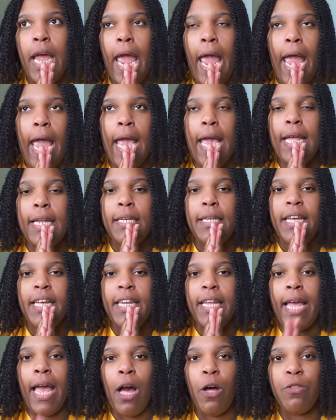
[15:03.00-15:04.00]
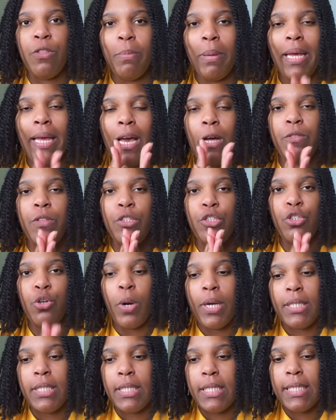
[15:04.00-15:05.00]
and eating healthy, making healthy
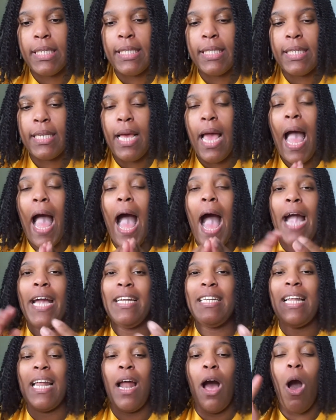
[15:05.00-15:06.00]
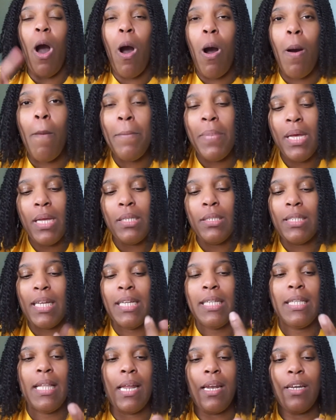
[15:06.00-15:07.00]
choices. I eat a lot of almonds. I
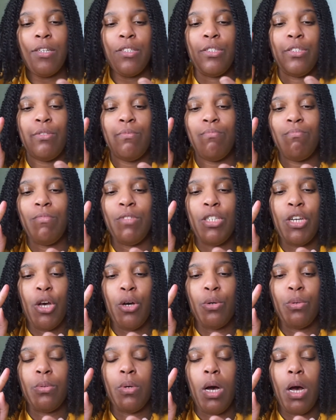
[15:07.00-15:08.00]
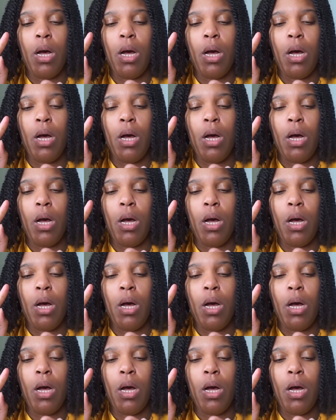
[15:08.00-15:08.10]
eat a lot of, you know,